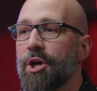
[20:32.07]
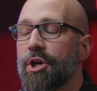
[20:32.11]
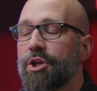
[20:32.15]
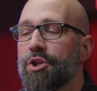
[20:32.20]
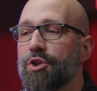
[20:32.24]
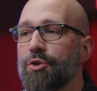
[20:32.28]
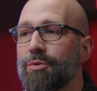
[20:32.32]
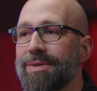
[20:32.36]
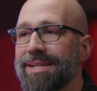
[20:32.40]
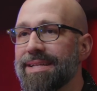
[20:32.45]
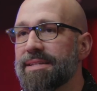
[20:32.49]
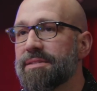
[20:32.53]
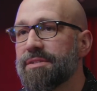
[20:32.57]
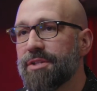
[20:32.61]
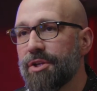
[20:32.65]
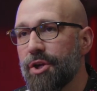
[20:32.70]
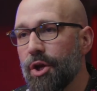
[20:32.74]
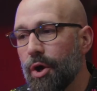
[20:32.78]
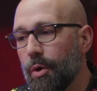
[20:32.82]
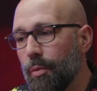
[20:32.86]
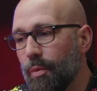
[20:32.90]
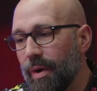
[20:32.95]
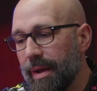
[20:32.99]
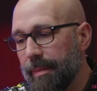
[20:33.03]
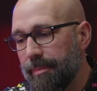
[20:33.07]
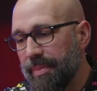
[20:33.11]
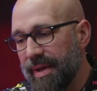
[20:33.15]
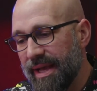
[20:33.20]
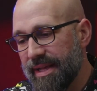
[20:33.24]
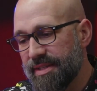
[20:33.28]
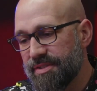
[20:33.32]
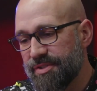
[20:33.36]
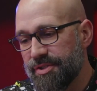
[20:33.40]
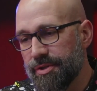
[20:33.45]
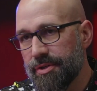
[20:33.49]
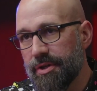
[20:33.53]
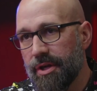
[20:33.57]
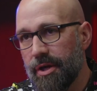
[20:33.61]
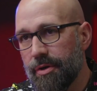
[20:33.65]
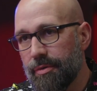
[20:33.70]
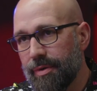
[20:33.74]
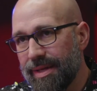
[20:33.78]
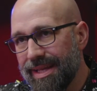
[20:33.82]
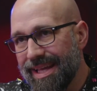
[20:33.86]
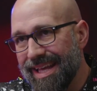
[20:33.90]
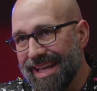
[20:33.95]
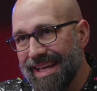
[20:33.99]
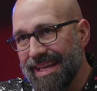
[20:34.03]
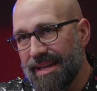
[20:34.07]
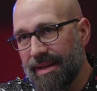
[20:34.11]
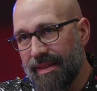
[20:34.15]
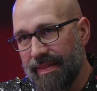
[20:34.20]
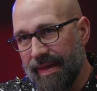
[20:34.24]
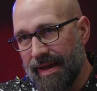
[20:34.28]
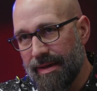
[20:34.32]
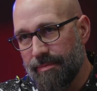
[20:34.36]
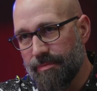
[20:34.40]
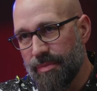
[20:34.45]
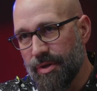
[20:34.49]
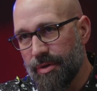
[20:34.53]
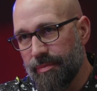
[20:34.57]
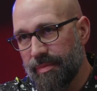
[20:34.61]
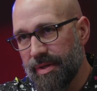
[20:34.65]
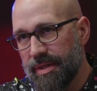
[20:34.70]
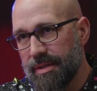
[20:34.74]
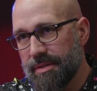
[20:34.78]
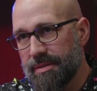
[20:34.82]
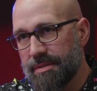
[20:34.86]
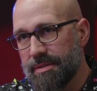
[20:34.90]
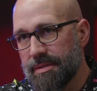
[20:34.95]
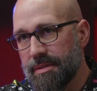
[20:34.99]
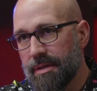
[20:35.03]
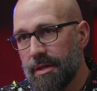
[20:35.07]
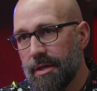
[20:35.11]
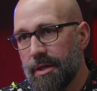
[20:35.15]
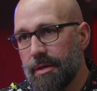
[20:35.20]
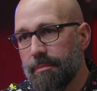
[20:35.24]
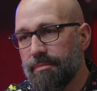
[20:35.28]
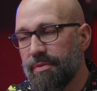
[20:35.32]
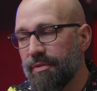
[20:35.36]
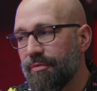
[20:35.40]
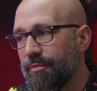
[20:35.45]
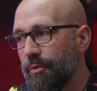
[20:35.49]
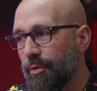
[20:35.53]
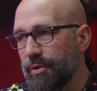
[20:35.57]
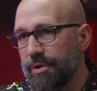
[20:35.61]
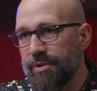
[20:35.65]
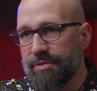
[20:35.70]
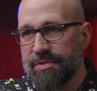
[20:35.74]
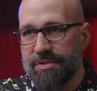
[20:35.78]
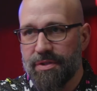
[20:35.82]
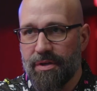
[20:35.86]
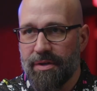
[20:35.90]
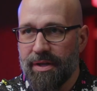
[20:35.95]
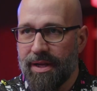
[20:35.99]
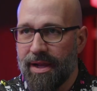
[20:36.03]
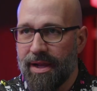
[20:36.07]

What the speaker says: You need to know what pace you're going in that moment before you start a